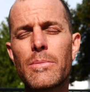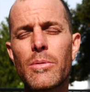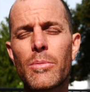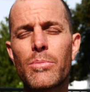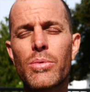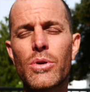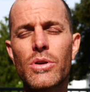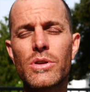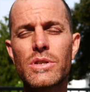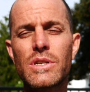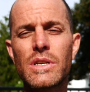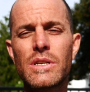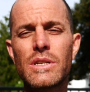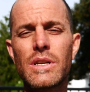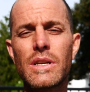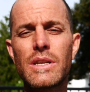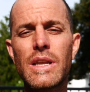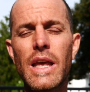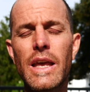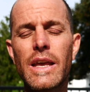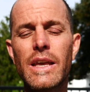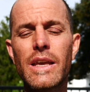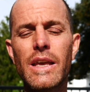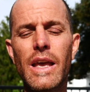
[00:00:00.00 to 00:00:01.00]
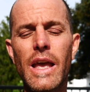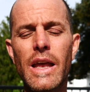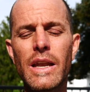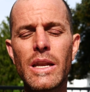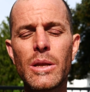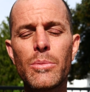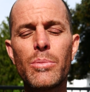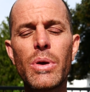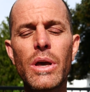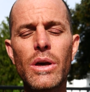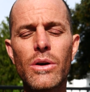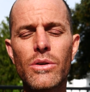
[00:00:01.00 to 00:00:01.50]
of person to take any
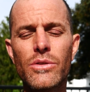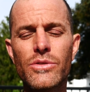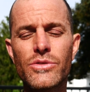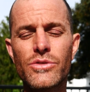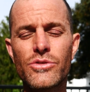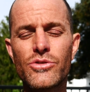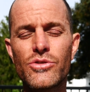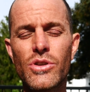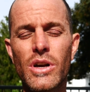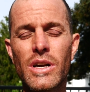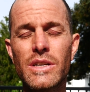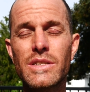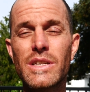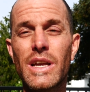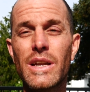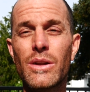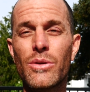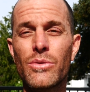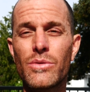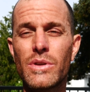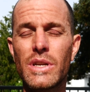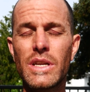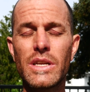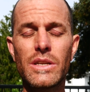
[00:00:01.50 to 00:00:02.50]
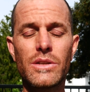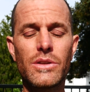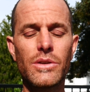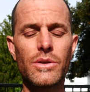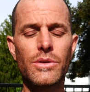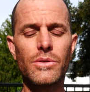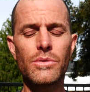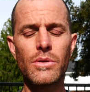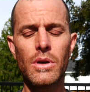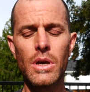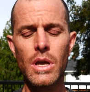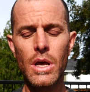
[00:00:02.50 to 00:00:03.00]
pills or drugs I don't need
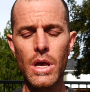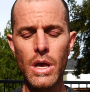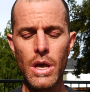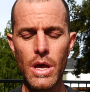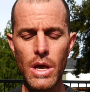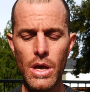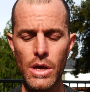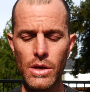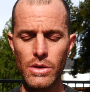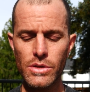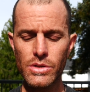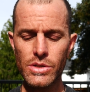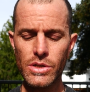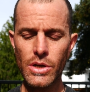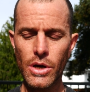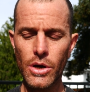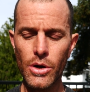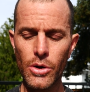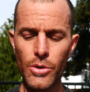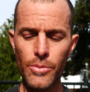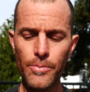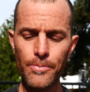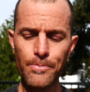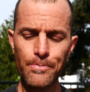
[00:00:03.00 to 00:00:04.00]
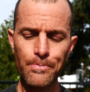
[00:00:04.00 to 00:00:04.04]
to. So